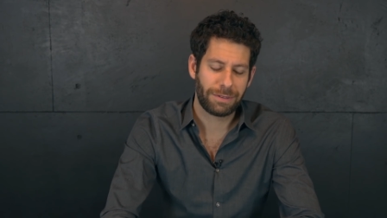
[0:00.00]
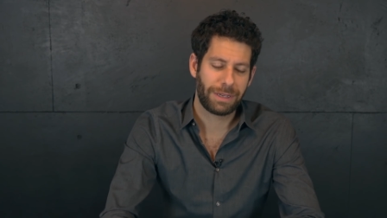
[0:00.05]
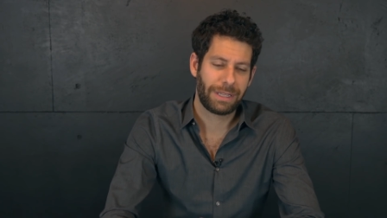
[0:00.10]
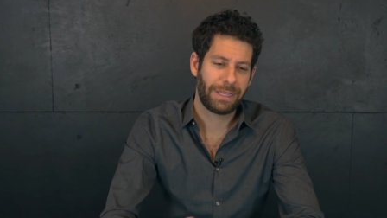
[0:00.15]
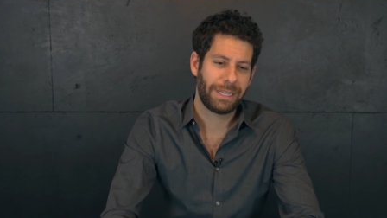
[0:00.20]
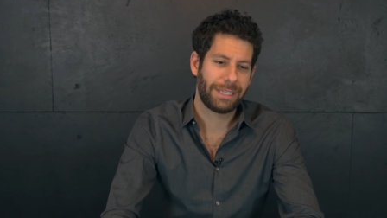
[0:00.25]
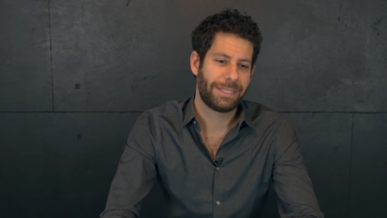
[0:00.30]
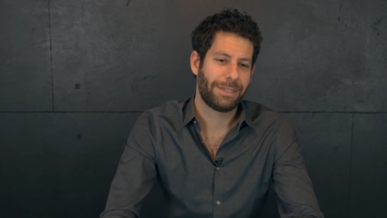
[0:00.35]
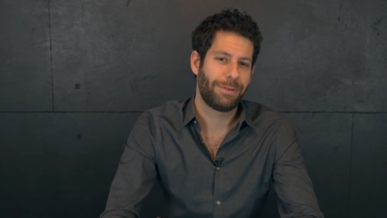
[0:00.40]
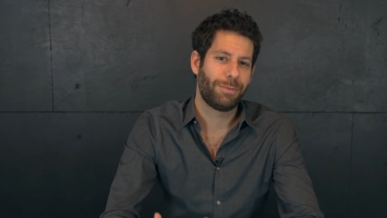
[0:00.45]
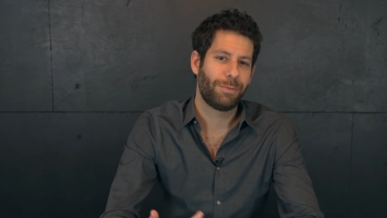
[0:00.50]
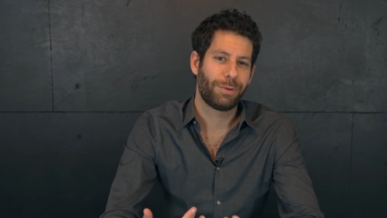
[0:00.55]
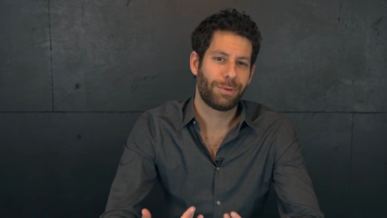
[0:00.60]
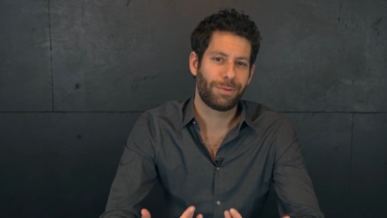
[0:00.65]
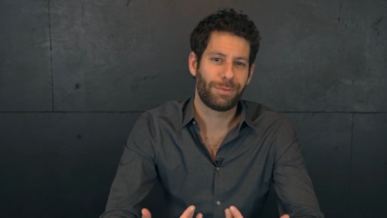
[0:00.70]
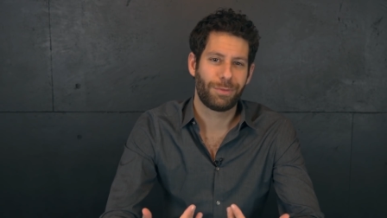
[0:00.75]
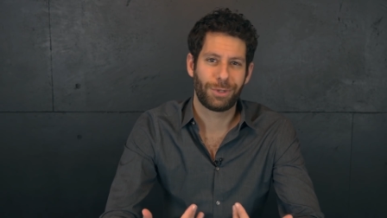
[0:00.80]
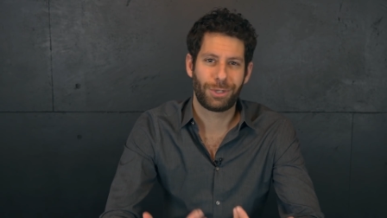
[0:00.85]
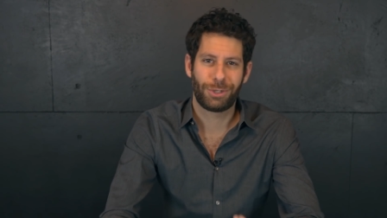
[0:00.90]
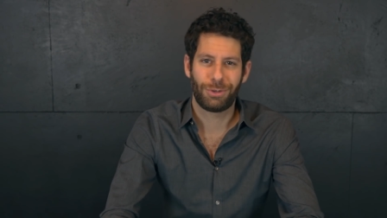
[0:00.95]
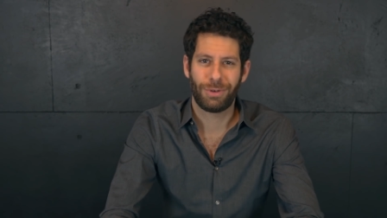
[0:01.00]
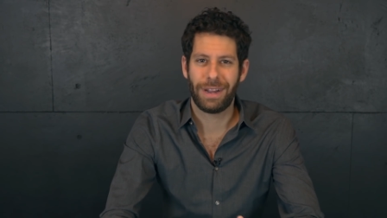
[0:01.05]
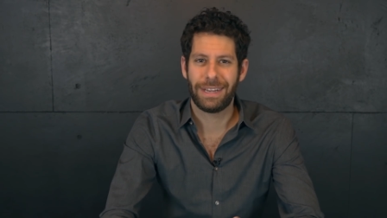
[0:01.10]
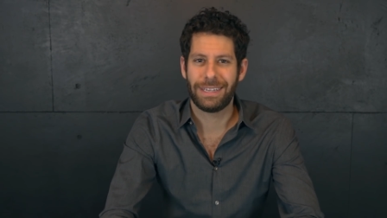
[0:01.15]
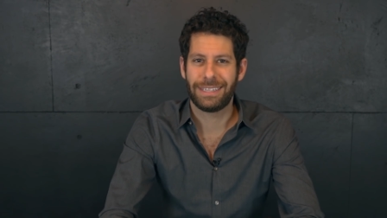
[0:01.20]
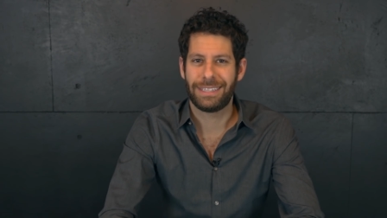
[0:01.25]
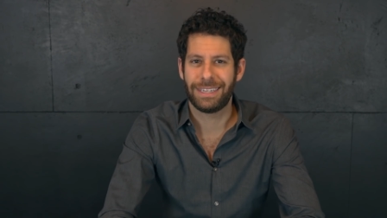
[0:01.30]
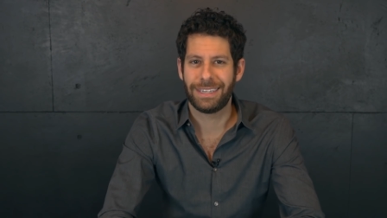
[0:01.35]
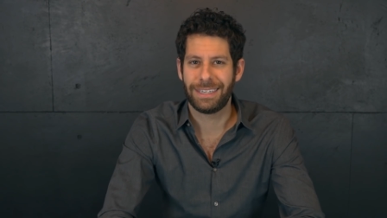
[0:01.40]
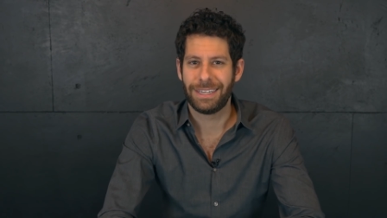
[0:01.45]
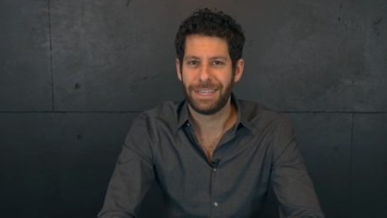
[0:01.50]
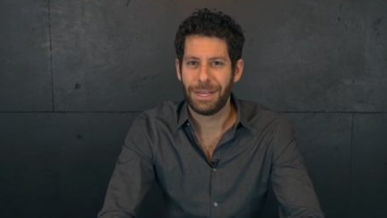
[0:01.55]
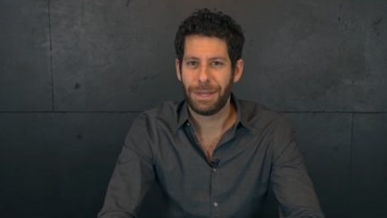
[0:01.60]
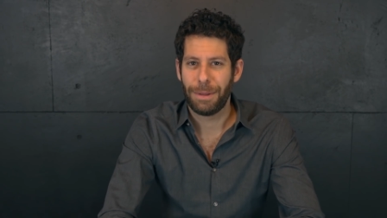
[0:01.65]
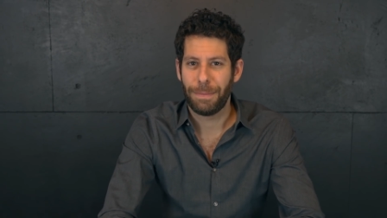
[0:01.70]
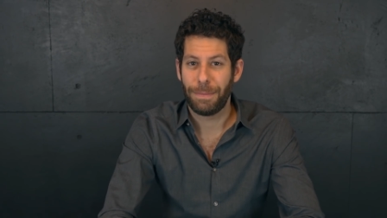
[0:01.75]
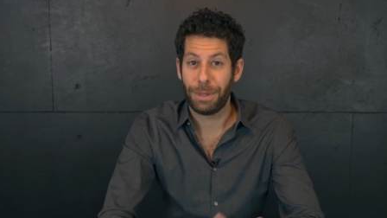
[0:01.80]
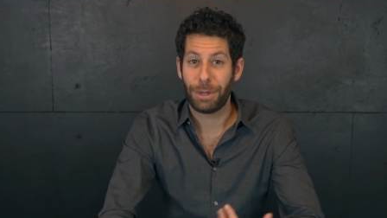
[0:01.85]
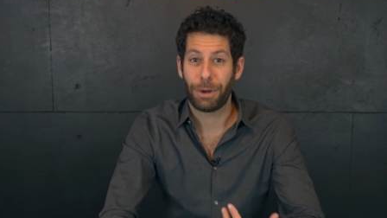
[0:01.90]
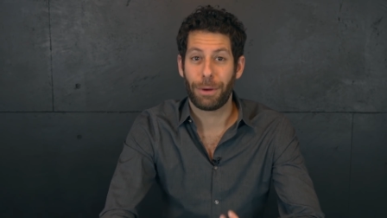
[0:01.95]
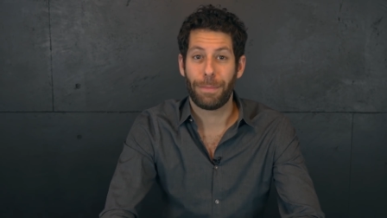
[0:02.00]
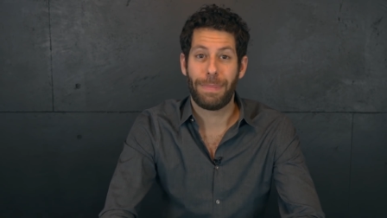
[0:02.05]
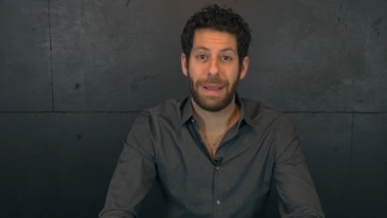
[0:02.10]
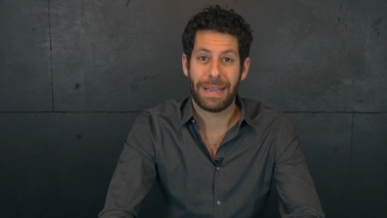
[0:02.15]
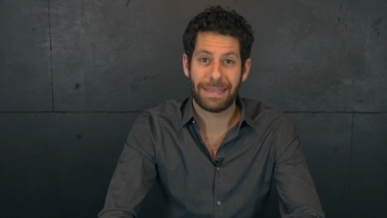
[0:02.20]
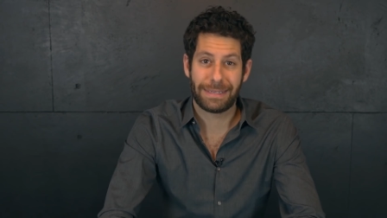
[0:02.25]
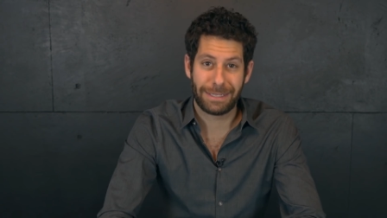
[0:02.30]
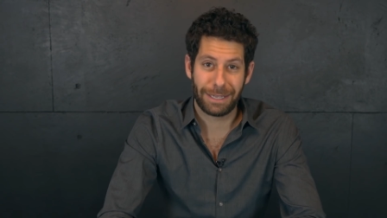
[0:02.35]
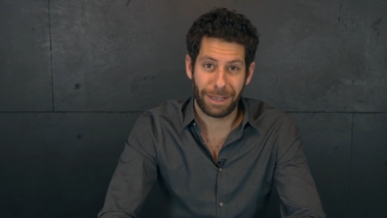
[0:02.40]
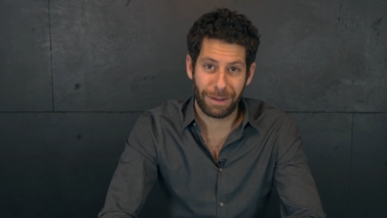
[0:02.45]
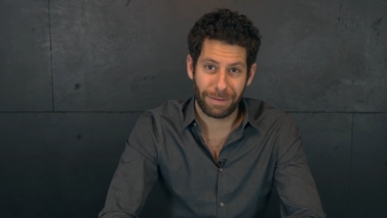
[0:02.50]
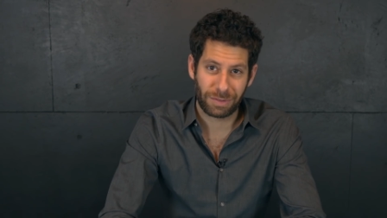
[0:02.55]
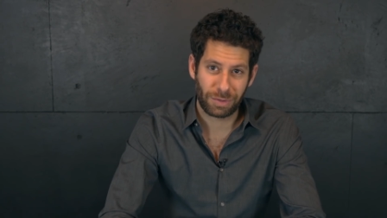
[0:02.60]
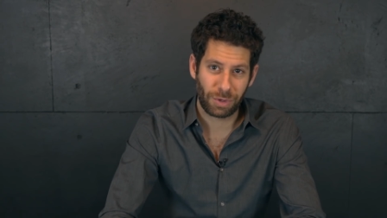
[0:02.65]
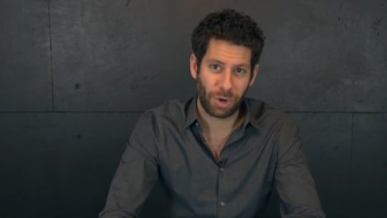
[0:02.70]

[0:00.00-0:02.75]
Like, listen, we're, we're trying to be our best selves.